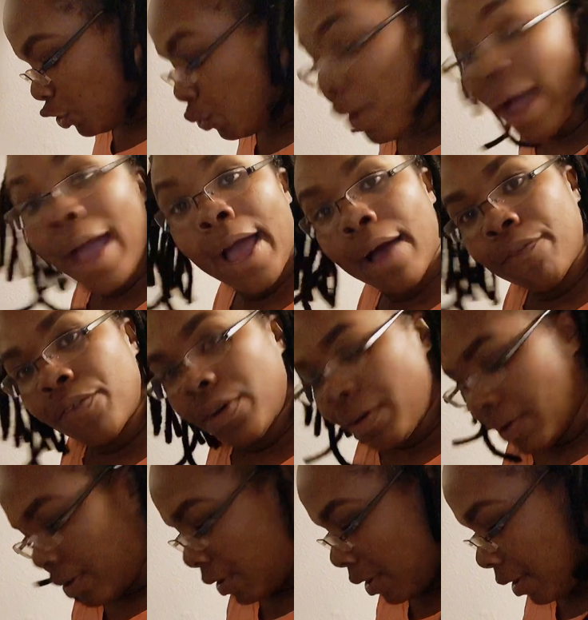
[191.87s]
do a half
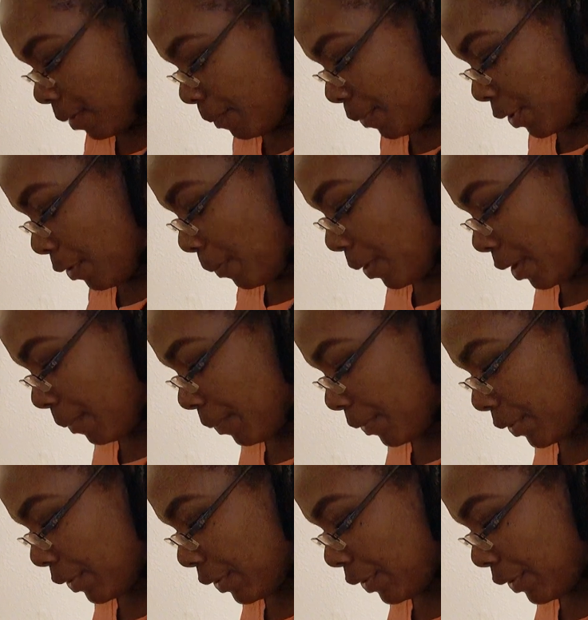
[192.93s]
a bell pepper.